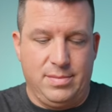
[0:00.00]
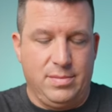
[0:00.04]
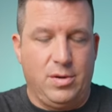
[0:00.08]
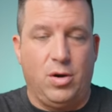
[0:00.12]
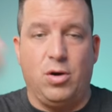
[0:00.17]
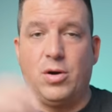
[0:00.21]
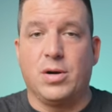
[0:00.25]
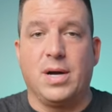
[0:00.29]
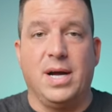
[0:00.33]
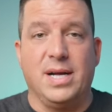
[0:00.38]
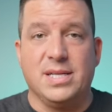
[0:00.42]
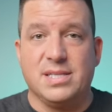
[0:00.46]

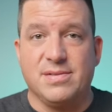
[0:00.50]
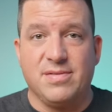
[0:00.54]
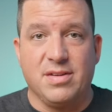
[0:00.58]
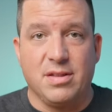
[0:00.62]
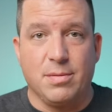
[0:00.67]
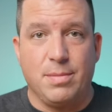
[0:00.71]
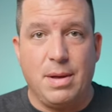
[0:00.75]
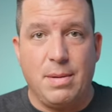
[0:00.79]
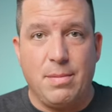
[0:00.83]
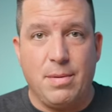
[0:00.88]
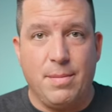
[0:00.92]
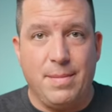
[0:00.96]
all kinds of
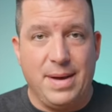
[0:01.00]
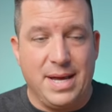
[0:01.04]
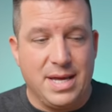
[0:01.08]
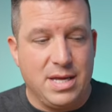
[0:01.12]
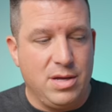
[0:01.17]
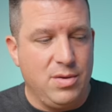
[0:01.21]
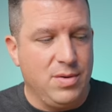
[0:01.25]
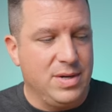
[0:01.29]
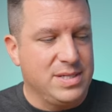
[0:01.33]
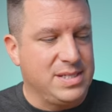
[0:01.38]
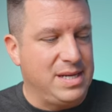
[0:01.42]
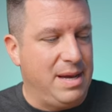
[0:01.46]
other people
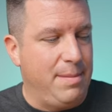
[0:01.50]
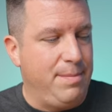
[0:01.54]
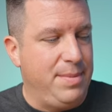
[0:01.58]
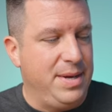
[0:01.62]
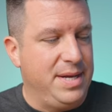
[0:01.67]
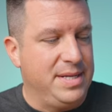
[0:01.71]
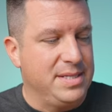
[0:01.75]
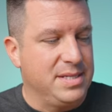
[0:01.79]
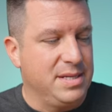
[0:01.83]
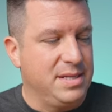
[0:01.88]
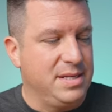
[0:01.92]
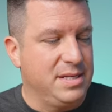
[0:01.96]
make USI
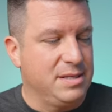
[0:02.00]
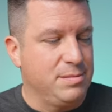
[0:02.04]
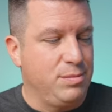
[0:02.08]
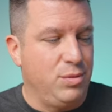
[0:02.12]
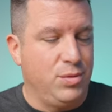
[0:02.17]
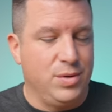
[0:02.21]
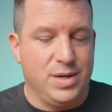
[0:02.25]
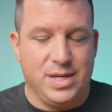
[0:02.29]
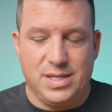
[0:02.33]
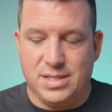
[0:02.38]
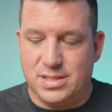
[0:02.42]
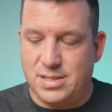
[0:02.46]
pens at this
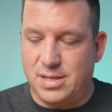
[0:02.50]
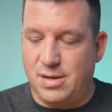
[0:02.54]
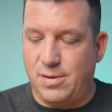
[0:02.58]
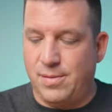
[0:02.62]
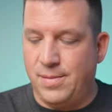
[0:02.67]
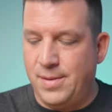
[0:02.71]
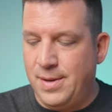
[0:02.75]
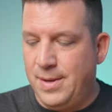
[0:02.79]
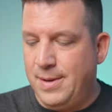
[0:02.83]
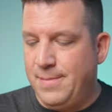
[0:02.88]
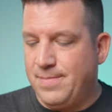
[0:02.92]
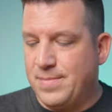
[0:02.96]
point,
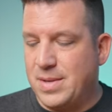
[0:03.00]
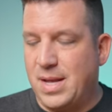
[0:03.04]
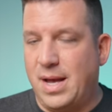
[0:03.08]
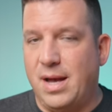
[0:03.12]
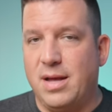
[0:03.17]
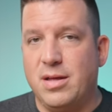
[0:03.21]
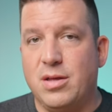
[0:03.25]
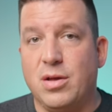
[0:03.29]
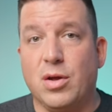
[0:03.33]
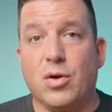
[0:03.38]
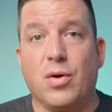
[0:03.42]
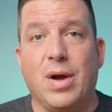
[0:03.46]
so uh,
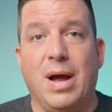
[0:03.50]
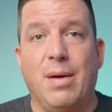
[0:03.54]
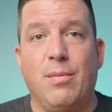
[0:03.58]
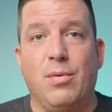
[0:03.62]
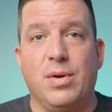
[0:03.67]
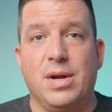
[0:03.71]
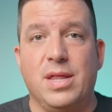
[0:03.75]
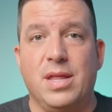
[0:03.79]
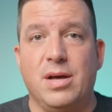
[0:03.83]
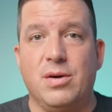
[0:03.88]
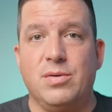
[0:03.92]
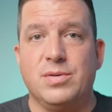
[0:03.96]
you can grab
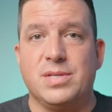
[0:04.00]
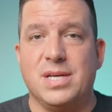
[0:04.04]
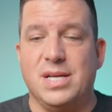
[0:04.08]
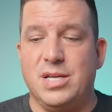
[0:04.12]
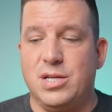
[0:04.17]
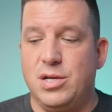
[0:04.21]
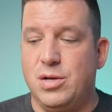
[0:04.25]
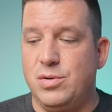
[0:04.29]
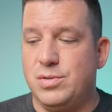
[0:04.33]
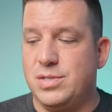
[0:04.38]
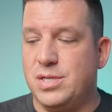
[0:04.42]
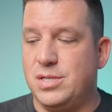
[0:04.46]
one of those
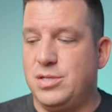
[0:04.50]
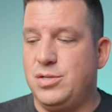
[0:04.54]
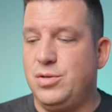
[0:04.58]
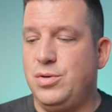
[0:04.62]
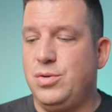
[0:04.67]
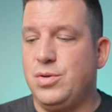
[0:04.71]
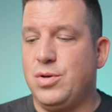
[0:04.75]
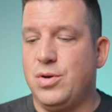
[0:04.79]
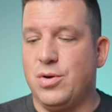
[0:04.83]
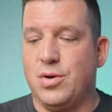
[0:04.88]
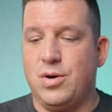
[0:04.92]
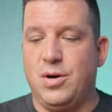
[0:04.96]
and use it to
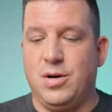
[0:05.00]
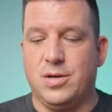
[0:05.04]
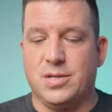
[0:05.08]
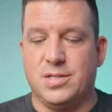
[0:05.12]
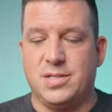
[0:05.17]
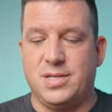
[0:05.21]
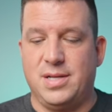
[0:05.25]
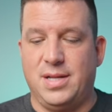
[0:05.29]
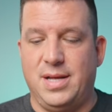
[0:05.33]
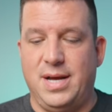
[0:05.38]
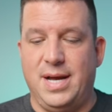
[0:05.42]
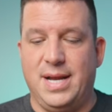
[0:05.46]
your
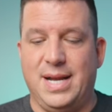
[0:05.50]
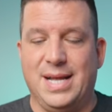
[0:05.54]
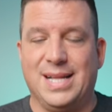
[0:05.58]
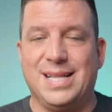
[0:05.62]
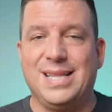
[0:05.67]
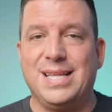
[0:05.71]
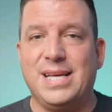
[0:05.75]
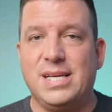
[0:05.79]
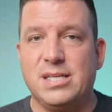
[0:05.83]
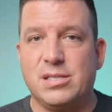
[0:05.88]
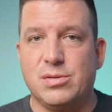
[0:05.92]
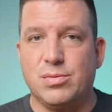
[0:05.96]
heart's delight,
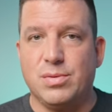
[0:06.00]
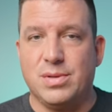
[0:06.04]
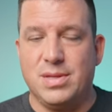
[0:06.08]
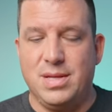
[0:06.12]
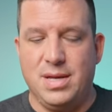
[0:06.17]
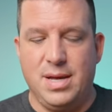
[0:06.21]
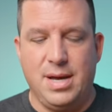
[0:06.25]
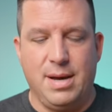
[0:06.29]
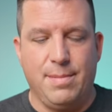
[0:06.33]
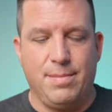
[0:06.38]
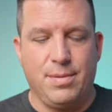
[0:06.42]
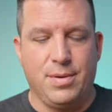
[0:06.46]
at least with
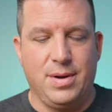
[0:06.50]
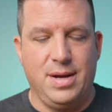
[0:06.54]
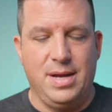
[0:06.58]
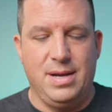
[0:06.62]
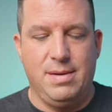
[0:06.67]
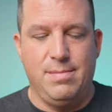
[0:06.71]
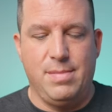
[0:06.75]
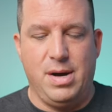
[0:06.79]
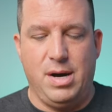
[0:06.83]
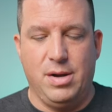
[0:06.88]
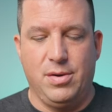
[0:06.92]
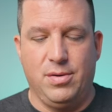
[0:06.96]
the upper
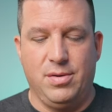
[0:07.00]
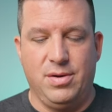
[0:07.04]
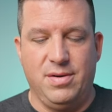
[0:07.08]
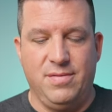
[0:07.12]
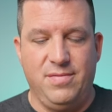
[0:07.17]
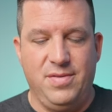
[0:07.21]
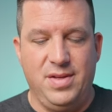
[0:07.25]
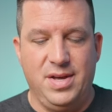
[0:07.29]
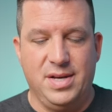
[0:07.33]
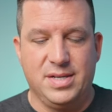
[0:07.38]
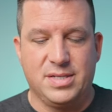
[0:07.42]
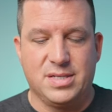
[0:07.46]
end model
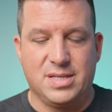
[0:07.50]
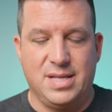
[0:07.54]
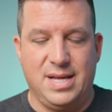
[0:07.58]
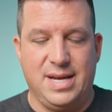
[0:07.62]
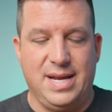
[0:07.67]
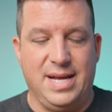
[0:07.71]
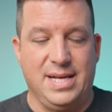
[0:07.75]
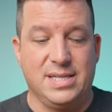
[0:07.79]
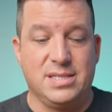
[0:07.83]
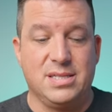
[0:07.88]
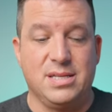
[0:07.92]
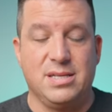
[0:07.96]
of this that
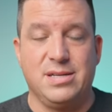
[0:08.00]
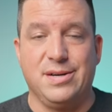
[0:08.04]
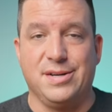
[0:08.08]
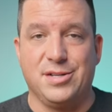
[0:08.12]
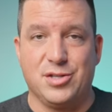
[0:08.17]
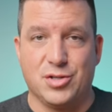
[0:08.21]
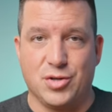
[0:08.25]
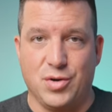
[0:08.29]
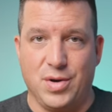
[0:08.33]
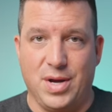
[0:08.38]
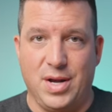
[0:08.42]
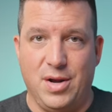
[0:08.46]
has the
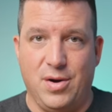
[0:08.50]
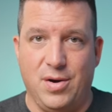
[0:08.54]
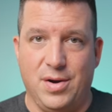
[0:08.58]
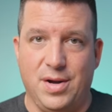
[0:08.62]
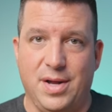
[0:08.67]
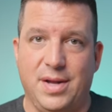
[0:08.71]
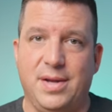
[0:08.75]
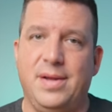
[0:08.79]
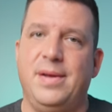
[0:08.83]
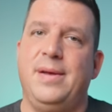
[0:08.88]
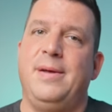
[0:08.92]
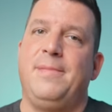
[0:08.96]
touchscreen on
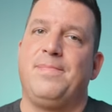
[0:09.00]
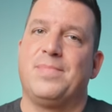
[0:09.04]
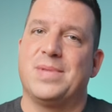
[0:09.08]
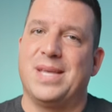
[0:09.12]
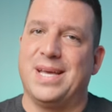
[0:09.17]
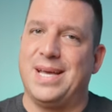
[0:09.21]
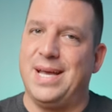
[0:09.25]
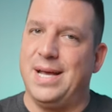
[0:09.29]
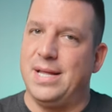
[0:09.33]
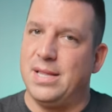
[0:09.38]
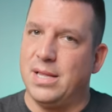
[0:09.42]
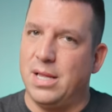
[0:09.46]
it.
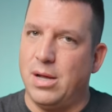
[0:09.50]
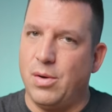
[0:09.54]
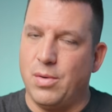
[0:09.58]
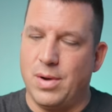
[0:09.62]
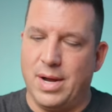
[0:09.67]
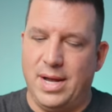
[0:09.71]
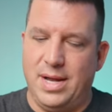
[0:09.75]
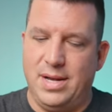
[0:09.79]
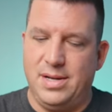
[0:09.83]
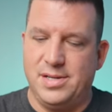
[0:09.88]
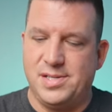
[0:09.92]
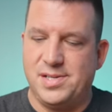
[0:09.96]
Again,
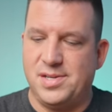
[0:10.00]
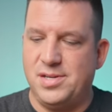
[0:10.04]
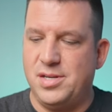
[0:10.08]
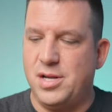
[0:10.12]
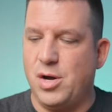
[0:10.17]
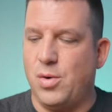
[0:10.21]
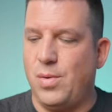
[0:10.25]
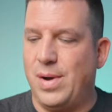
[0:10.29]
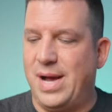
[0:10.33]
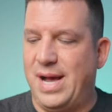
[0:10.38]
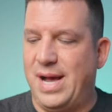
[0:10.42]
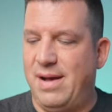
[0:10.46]
lower ends
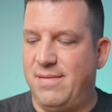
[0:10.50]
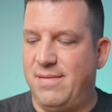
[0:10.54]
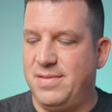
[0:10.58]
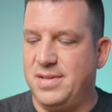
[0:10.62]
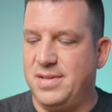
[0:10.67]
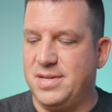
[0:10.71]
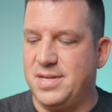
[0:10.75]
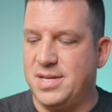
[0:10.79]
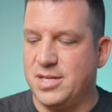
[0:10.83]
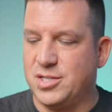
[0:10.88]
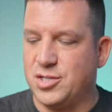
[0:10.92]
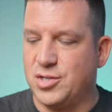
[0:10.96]
don't have
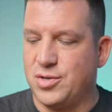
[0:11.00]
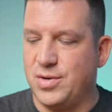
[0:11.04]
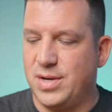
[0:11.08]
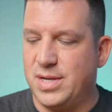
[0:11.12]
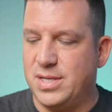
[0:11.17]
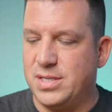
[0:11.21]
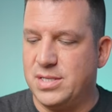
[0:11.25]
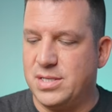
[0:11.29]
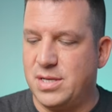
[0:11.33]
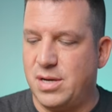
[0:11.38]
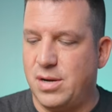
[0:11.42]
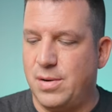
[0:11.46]
the
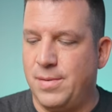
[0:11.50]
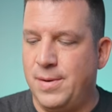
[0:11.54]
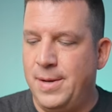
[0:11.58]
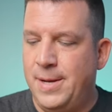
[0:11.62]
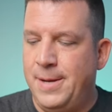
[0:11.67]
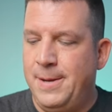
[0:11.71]
touchscreen, so